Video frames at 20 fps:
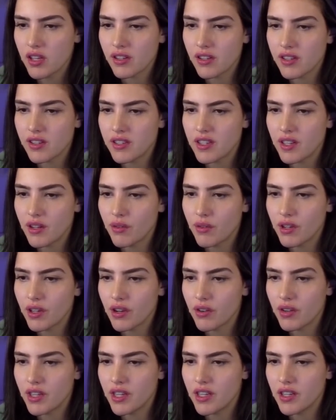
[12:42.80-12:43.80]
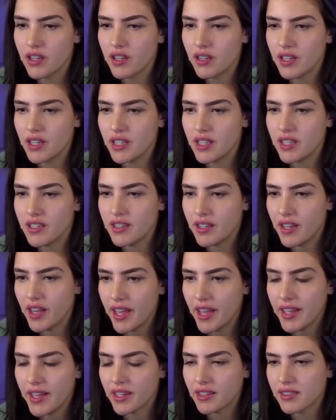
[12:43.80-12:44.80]
So let's say we go here and he
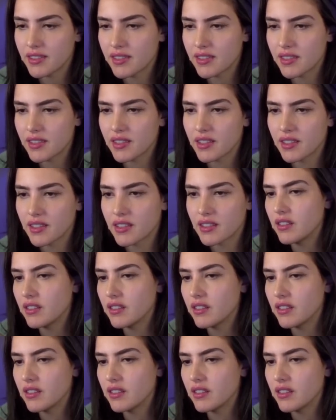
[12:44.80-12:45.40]
takes.